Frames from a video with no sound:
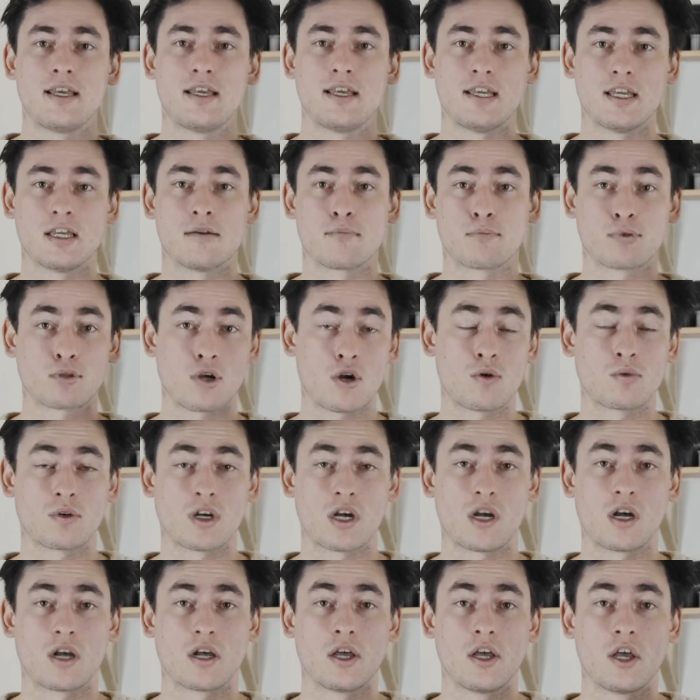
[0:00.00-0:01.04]
In
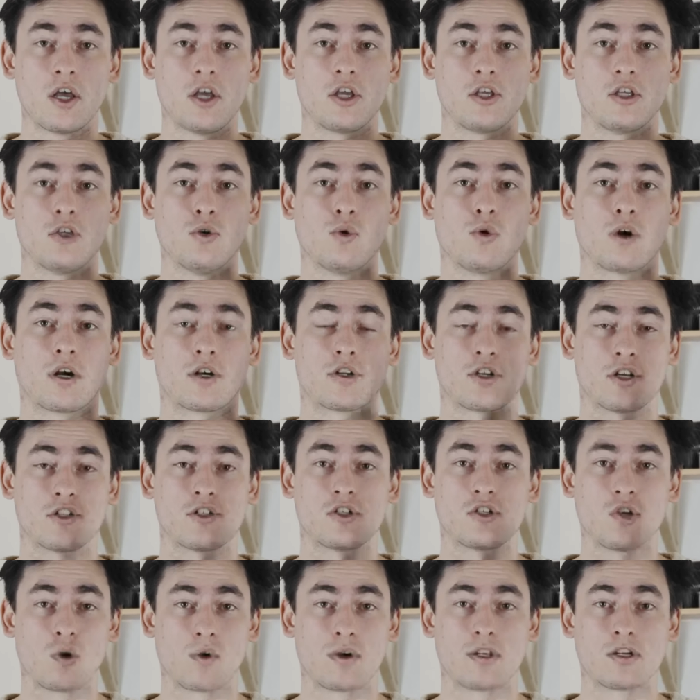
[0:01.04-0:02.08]
ProRAW, you are
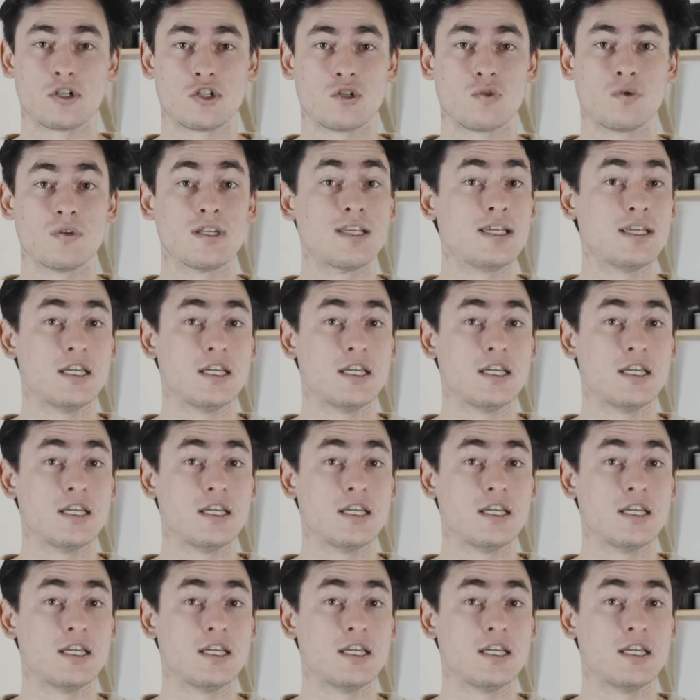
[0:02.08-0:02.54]
just going to